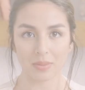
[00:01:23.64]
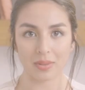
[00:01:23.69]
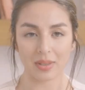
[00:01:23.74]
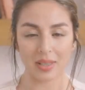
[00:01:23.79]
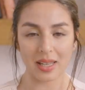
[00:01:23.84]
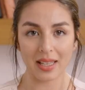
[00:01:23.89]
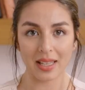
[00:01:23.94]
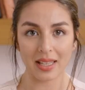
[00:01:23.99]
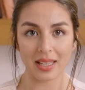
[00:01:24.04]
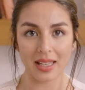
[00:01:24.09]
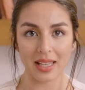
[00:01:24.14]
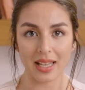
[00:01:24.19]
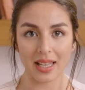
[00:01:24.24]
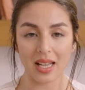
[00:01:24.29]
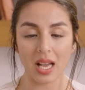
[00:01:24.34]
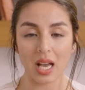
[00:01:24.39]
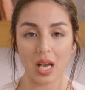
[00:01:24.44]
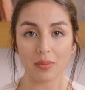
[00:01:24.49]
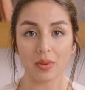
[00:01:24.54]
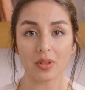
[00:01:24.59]
In an
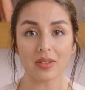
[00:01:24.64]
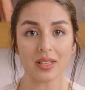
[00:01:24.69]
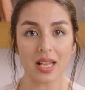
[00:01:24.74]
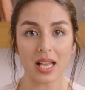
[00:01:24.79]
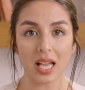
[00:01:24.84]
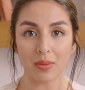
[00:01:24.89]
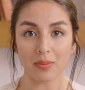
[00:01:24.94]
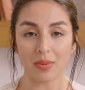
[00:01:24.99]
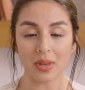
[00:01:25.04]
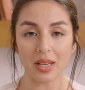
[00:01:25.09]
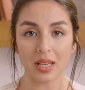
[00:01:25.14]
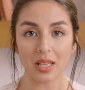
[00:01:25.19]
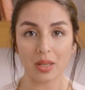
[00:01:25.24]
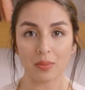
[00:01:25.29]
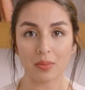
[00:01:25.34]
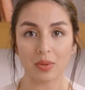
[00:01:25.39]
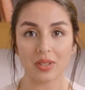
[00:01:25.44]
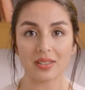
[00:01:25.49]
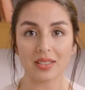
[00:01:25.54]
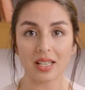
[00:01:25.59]
e-commerce app,
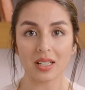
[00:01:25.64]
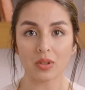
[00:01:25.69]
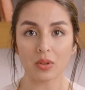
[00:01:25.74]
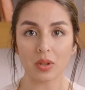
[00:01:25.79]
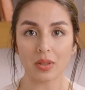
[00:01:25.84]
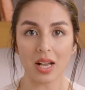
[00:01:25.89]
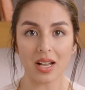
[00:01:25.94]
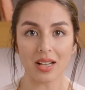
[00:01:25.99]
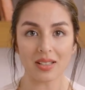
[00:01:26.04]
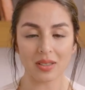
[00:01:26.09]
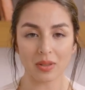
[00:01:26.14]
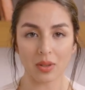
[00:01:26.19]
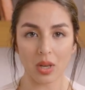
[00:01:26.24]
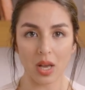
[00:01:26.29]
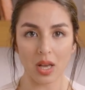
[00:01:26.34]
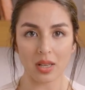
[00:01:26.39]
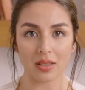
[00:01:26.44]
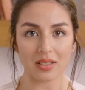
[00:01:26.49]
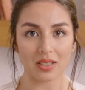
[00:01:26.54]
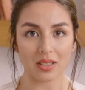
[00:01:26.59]
we centralized
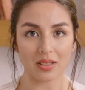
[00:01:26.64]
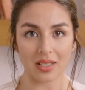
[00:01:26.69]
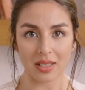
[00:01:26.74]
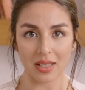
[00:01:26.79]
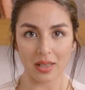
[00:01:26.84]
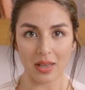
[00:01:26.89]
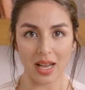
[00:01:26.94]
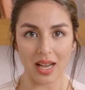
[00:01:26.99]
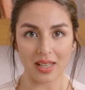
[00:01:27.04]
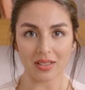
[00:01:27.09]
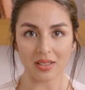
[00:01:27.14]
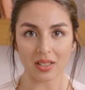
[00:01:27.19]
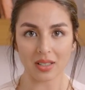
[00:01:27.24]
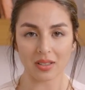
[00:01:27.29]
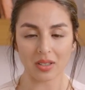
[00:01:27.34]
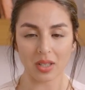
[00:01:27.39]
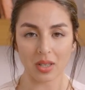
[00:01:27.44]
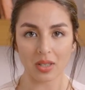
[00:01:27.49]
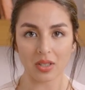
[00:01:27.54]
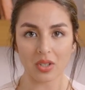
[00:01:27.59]
logs using
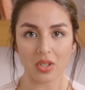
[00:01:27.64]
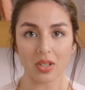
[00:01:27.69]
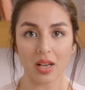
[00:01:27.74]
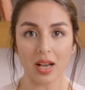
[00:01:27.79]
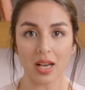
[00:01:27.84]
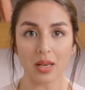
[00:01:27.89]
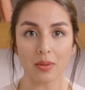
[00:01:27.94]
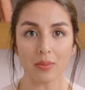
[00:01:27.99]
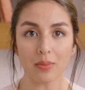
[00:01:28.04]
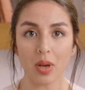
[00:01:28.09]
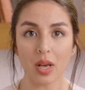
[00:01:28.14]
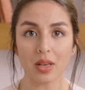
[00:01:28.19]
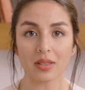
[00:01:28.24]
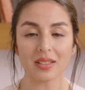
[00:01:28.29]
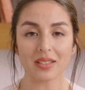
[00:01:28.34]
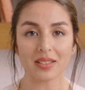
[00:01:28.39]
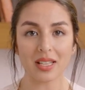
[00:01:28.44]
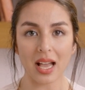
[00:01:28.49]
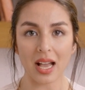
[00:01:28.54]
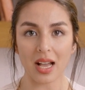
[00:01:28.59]
Elasticsearch,
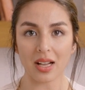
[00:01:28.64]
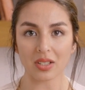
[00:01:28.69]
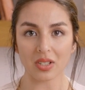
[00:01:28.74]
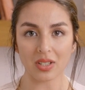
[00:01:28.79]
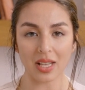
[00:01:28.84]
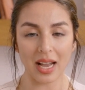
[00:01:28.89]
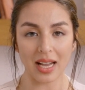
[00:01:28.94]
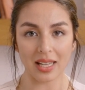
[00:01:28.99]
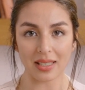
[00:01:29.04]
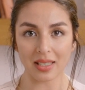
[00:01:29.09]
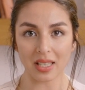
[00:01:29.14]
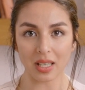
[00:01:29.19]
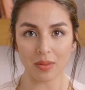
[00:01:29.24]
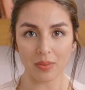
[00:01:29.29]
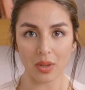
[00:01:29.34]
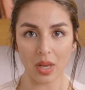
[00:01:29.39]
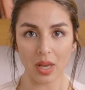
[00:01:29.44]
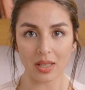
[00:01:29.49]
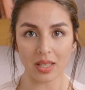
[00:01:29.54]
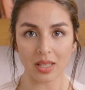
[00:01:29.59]
Logstash, and
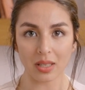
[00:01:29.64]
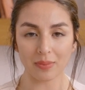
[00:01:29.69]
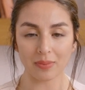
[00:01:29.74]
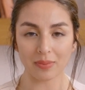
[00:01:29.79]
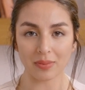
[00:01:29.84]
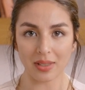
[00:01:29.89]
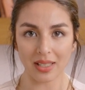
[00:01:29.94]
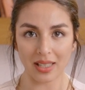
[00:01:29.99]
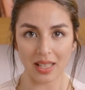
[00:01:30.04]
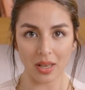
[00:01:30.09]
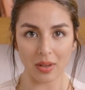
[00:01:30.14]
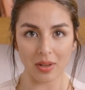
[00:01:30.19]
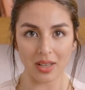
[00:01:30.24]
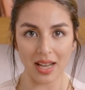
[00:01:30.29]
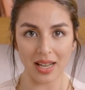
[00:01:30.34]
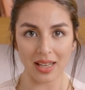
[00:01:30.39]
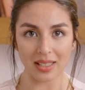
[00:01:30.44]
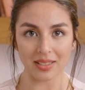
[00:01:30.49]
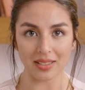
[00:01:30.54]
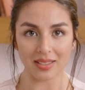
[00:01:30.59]
Kibana
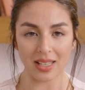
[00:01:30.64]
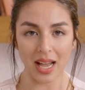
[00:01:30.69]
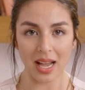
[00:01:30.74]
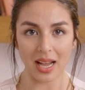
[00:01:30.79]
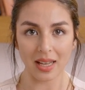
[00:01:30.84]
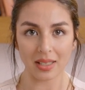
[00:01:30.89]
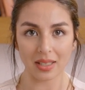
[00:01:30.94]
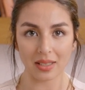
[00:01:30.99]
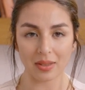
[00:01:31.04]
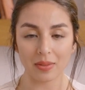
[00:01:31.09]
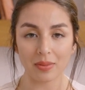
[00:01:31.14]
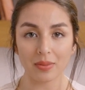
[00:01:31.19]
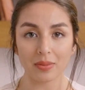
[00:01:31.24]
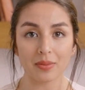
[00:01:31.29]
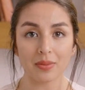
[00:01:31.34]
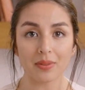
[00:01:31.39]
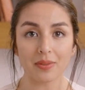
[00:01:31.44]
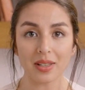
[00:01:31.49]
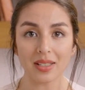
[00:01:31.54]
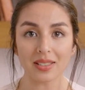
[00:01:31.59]
ELK stack.
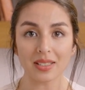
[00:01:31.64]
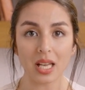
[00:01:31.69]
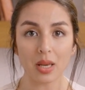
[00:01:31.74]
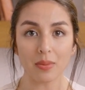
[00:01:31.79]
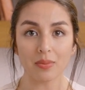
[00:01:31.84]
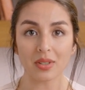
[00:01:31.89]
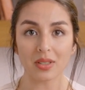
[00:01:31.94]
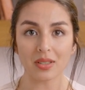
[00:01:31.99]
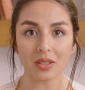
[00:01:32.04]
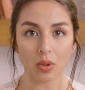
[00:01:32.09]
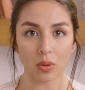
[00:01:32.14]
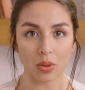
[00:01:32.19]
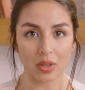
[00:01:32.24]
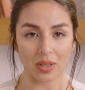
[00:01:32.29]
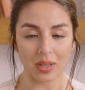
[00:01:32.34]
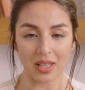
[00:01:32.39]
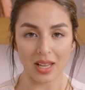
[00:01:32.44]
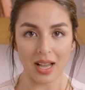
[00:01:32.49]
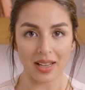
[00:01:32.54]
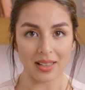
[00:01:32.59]
This helped us
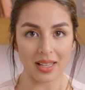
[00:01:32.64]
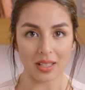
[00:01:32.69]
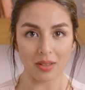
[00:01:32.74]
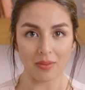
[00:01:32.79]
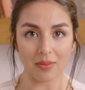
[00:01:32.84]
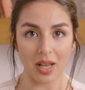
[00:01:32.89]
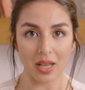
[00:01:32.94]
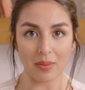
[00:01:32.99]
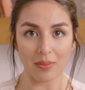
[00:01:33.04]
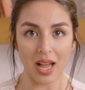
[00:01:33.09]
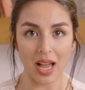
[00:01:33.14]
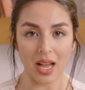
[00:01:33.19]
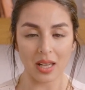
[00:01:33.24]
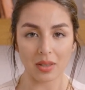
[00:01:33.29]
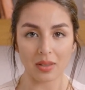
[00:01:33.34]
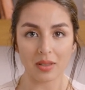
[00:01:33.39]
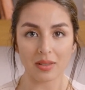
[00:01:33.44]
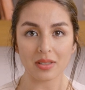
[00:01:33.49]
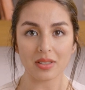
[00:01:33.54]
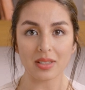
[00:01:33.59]
quickly identify
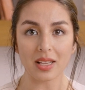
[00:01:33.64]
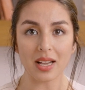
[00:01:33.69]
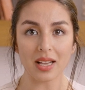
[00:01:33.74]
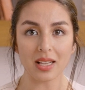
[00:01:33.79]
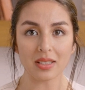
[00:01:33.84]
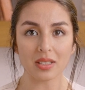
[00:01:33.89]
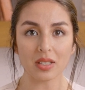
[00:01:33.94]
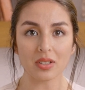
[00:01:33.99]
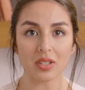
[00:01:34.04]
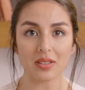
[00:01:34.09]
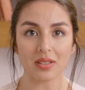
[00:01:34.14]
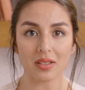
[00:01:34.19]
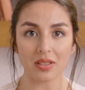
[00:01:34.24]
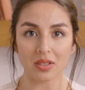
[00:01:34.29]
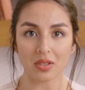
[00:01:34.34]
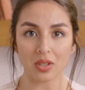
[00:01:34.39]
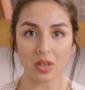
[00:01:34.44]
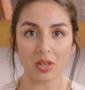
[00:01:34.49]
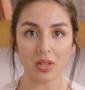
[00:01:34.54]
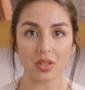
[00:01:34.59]
patterns, such as a
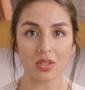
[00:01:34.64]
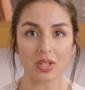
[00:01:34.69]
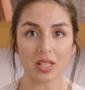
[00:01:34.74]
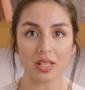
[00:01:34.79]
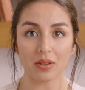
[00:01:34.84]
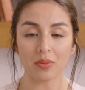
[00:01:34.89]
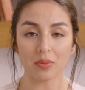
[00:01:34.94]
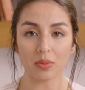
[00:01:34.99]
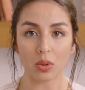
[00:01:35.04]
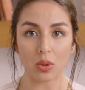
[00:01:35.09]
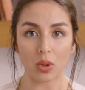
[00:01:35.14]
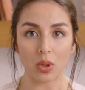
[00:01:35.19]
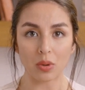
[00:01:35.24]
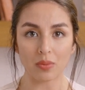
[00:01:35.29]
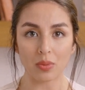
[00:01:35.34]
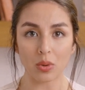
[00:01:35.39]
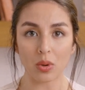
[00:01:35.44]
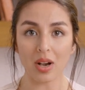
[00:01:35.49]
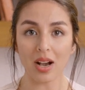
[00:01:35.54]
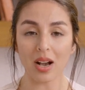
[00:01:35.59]
surge in
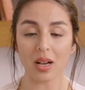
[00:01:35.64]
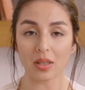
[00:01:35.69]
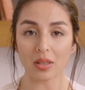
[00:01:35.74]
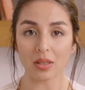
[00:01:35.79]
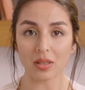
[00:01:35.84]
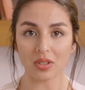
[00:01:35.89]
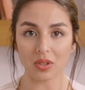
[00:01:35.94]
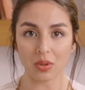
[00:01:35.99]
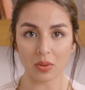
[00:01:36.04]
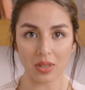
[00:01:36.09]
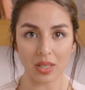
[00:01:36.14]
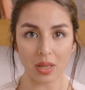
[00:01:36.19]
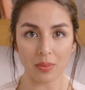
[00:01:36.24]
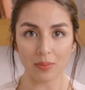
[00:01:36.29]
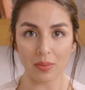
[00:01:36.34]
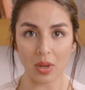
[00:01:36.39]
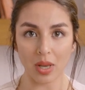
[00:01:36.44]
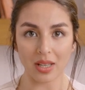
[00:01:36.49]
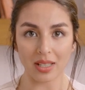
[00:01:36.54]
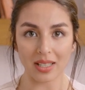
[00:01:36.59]
404 errors during a
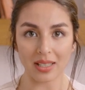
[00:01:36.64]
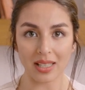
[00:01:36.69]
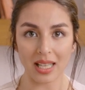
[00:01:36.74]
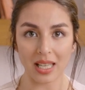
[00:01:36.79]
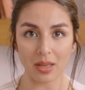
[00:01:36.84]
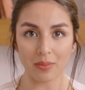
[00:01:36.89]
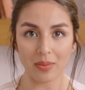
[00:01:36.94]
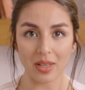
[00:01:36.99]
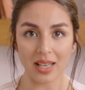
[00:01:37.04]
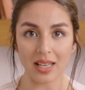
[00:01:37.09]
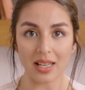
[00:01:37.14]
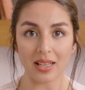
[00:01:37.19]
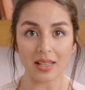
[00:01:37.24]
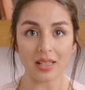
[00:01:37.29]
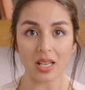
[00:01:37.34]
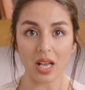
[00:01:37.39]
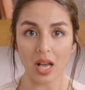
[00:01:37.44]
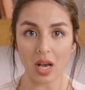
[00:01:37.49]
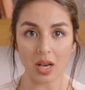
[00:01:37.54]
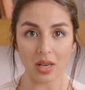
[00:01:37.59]
marketing campaign
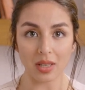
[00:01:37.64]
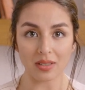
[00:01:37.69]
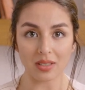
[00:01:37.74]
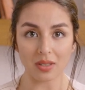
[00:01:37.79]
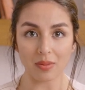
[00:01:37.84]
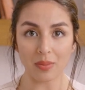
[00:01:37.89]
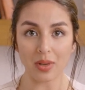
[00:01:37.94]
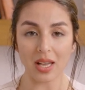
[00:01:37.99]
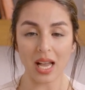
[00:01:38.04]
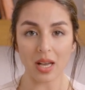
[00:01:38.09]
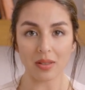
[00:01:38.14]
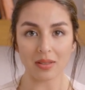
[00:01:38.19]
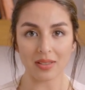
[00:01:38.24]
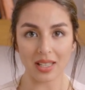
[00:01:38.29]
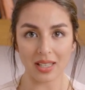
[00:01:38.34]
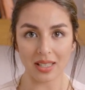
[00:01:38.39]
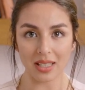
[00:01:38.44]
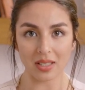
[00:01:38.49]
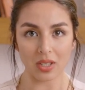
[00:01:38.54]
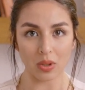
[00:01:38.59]
caused by
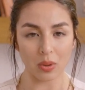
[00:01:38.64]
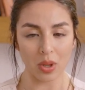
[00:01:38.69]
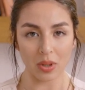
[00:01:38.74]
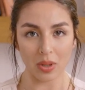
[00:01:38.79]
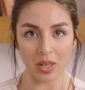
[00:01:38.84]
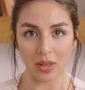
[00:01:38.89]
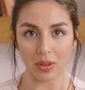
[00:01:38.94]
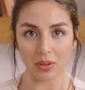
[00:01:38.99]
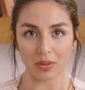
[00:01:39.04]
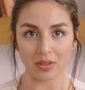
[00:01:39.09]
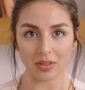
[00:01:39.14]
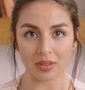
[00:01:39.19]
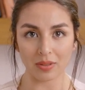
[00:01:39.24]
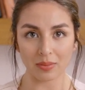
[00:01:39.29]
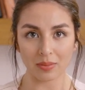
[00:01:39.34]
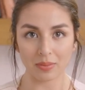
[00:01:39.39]
outdated URLs.